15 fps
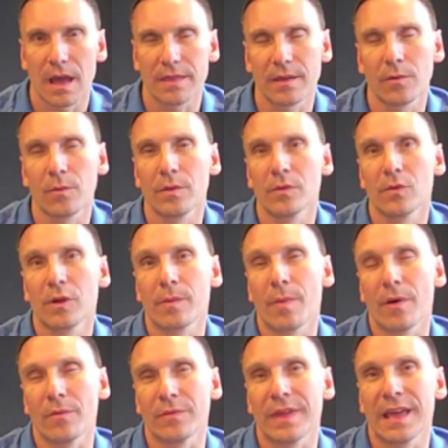I think when we look
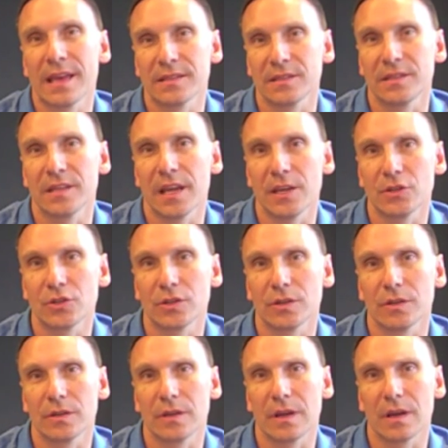about the
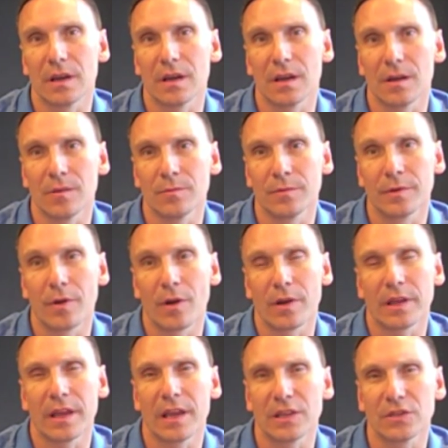hesitation
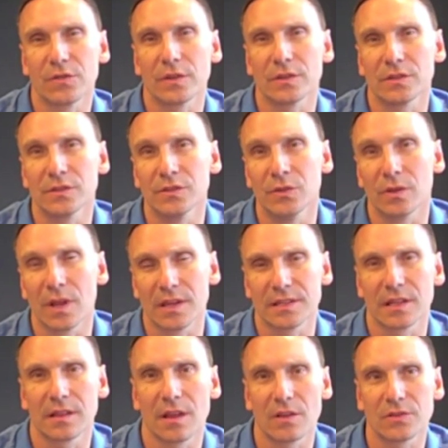regarding hedge funds
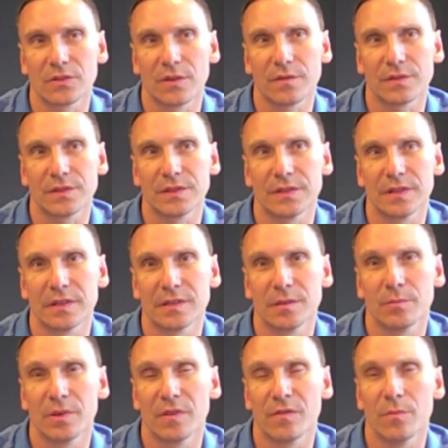utilizing cloud services, that's
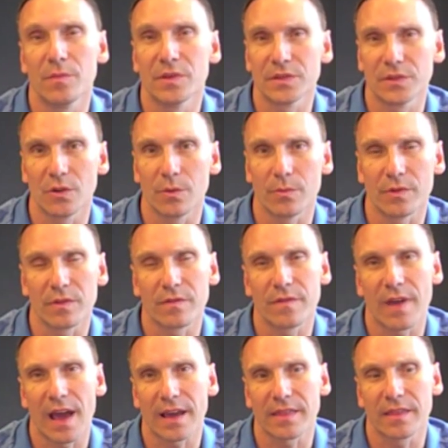a bit of a misnomer in the
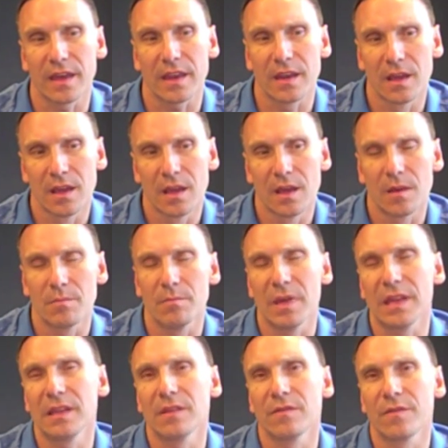fact that
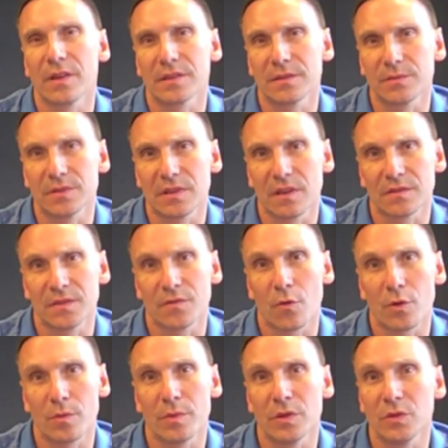many of the funds themselves have
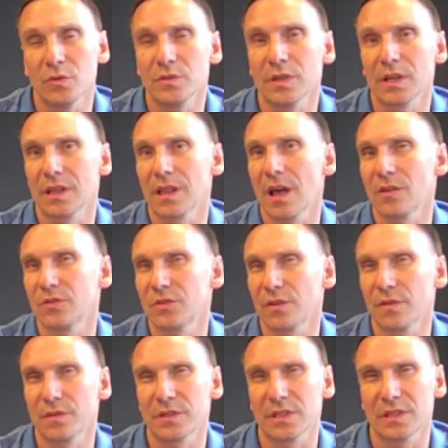already been using cloud
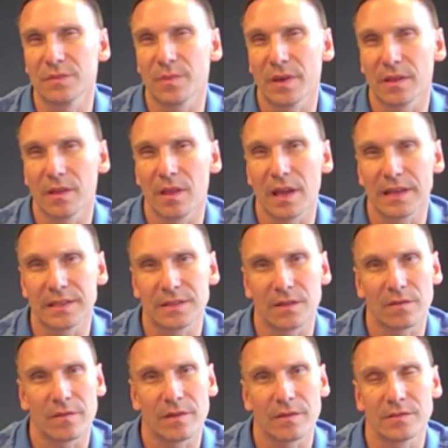services by the likes
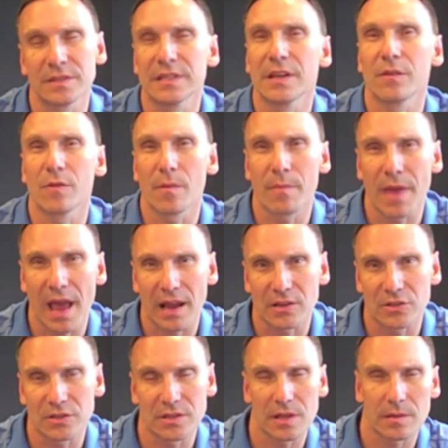of their CRM
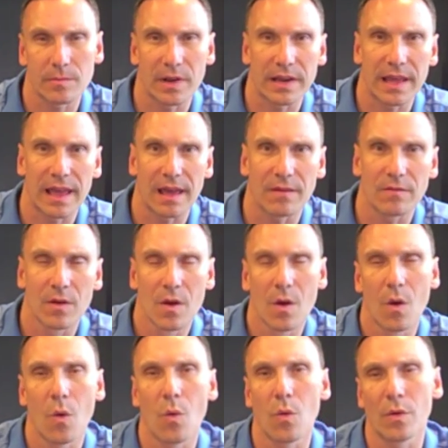packages that they might have,
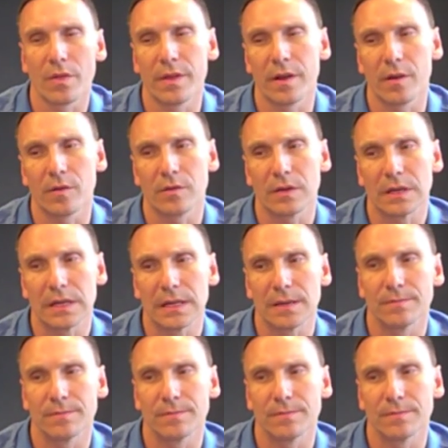or their